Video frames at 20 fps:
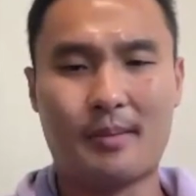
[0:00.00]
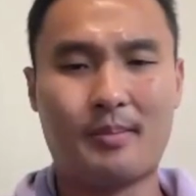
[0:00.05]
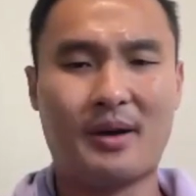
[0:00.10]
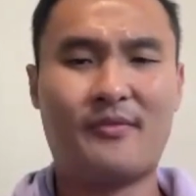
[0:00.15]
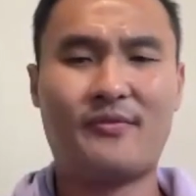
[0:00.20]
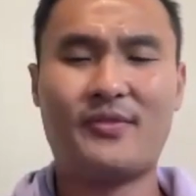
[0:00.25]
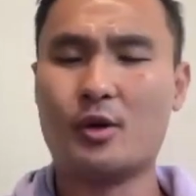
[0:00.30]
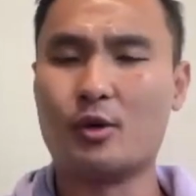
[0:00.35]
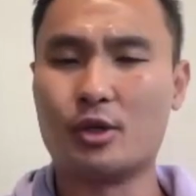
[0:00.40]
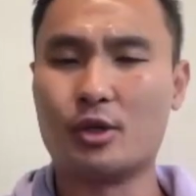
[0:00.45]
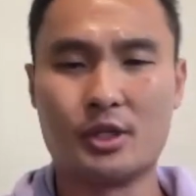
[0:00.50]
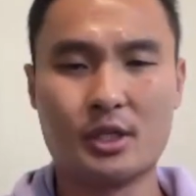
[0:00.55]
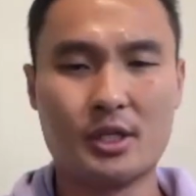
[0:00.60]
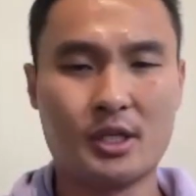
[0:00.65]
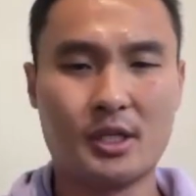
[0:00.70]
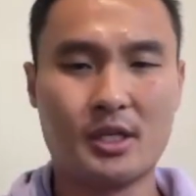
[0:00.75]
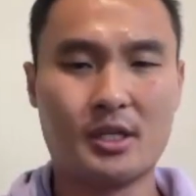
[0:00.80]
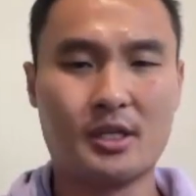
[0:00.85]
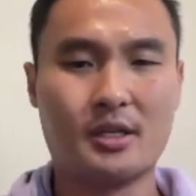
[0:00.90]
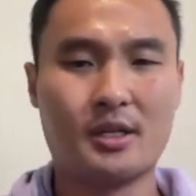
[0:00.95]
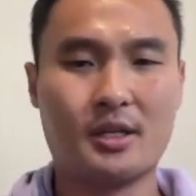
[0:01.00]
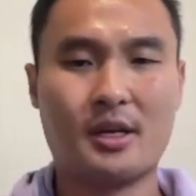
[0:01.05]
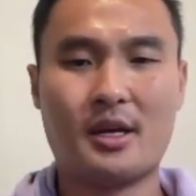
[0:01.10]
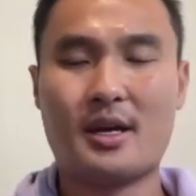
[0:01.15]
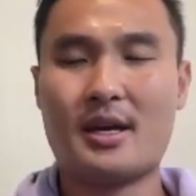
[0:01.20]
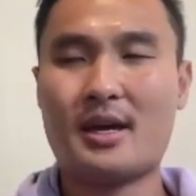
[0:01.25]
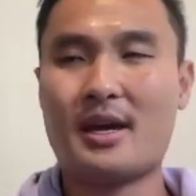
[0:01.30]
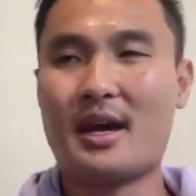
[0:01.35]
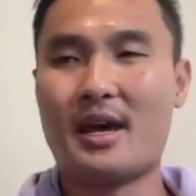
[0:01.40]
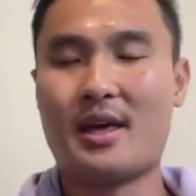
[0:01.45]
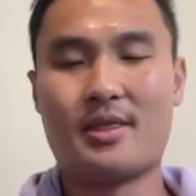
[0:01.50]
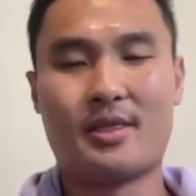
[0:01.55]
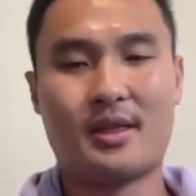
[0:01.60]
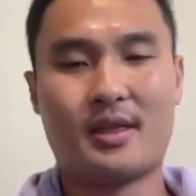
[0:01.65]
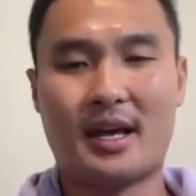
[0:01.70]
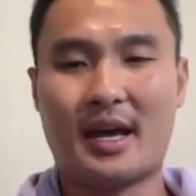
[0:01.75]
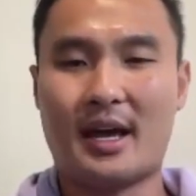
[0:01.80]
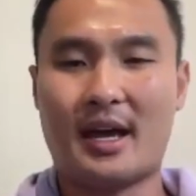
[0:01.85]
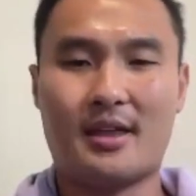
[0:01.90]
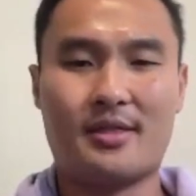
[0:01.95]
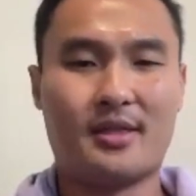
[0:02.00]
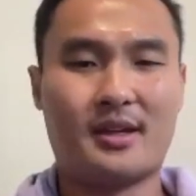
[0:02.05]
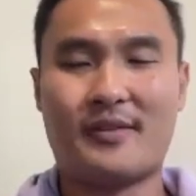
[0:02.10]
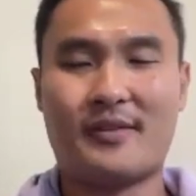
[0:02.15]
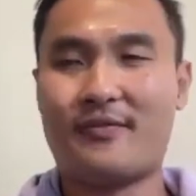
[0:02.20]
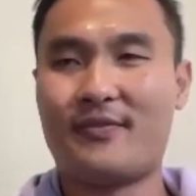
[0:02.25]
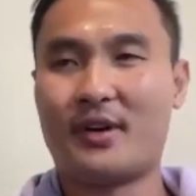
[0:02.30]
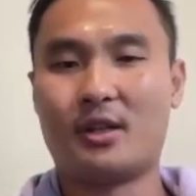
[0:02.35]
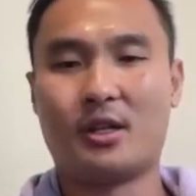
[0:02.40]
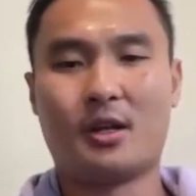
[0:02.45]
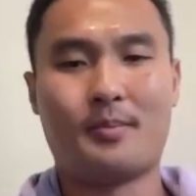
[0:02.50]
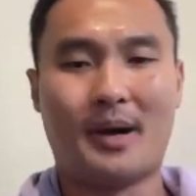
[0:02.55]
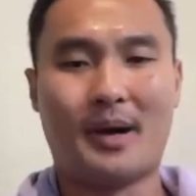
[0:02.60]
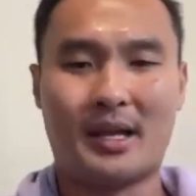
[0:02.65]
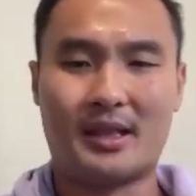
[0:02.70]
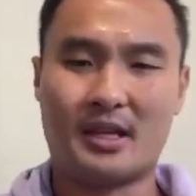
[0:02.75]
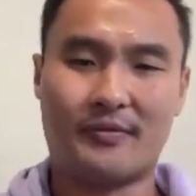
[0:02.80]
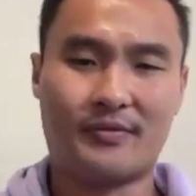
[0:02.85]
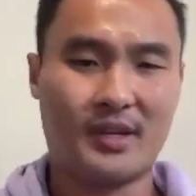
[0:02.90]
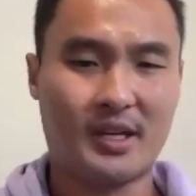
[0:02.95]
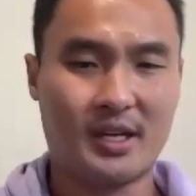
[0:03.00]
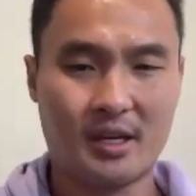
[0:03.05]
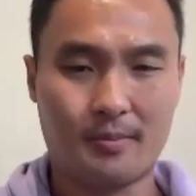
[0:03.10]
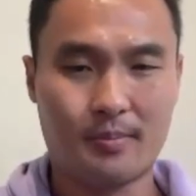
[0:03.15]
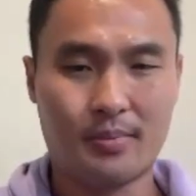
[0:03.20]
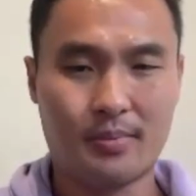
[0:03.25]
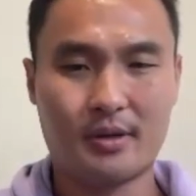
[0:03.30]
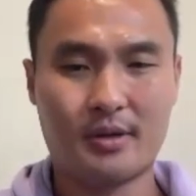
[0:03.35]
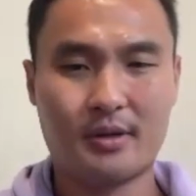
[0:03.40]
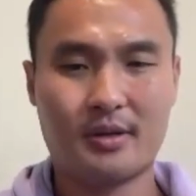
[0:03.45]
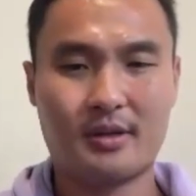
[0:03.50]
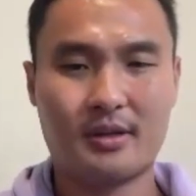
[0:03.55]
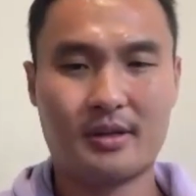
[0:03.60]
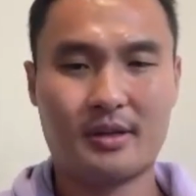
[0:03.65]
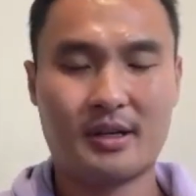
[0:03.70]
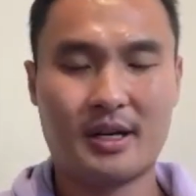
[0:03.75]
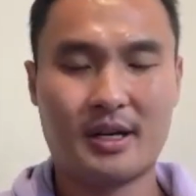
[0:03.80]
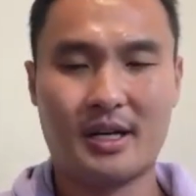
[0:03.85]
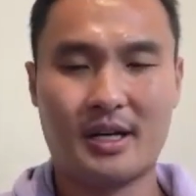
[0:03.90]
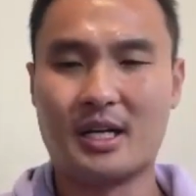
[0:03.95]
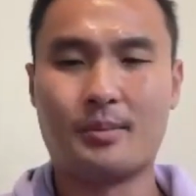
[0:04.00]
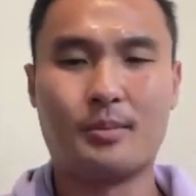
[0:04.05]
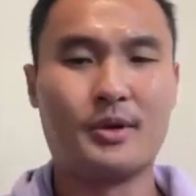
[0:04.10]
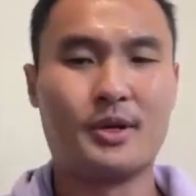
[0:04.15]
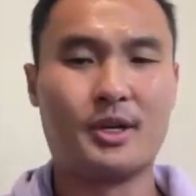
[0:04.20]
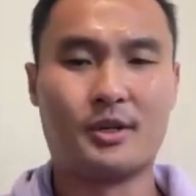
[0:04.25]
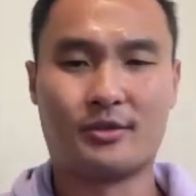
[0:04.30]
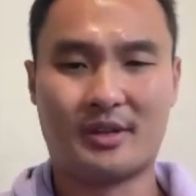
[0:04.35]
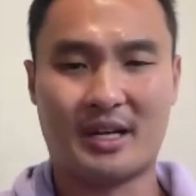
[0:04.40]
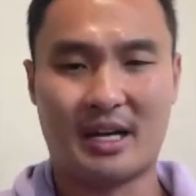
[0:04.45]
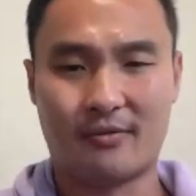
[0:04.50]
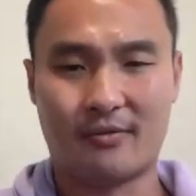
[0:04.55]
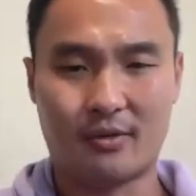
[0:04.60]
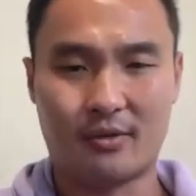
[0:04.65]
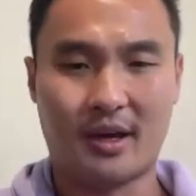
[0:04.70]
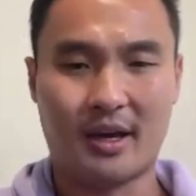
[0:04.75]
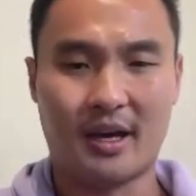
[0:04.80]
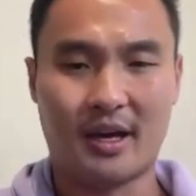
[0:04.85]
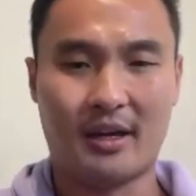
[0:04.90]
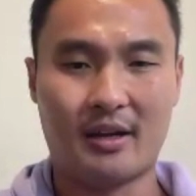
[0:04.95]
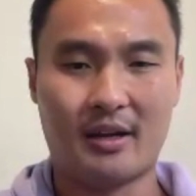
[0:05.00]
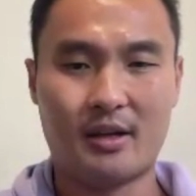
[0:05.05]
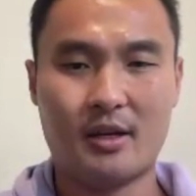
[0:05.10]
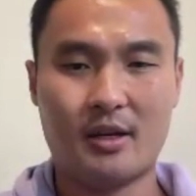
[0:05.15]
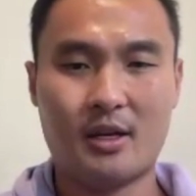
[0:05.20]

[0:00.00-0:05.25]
I felt good, and then I fell on my left hip a couple of years after that."